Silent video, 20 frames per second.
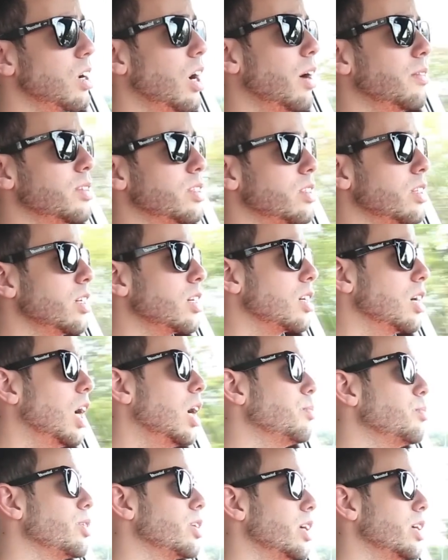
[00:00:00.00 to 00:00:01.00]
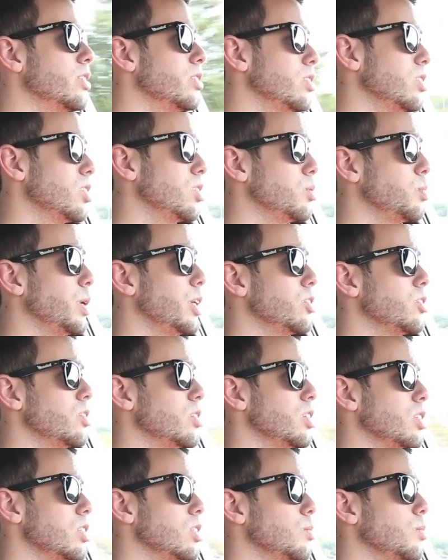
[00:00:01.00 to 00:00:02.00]
Obviously it complicates the suspension
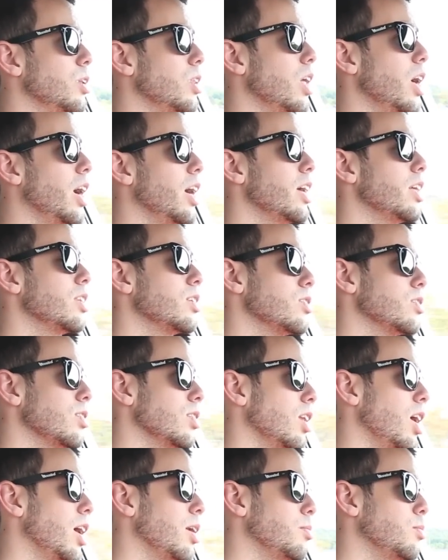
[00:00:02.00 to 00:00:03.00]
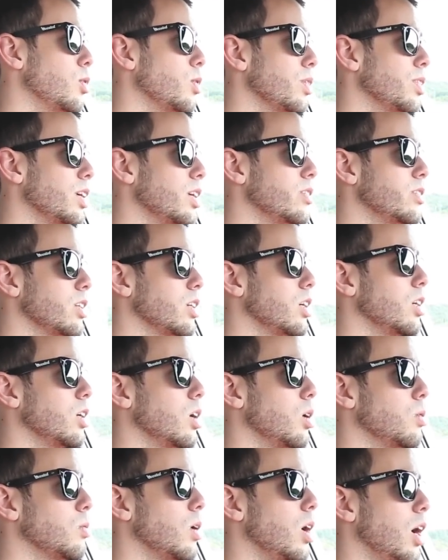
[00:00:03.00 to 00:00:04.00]
system a lot, and there's a lot more things that can
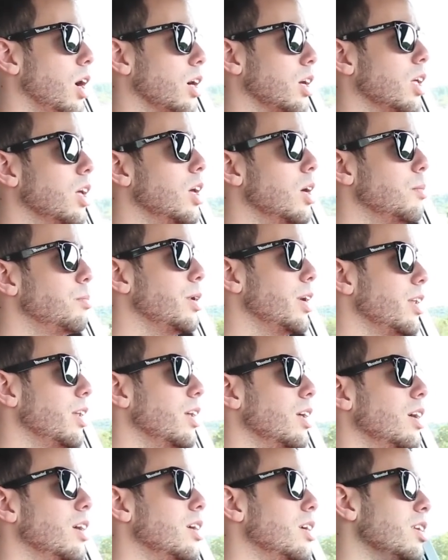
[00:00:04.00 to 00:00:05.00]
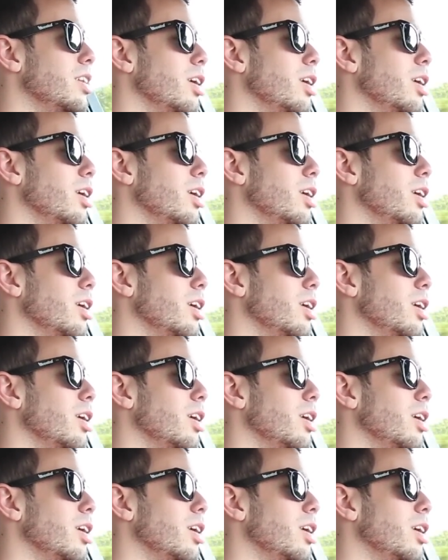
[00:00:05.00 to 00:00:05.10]
go wrong, but you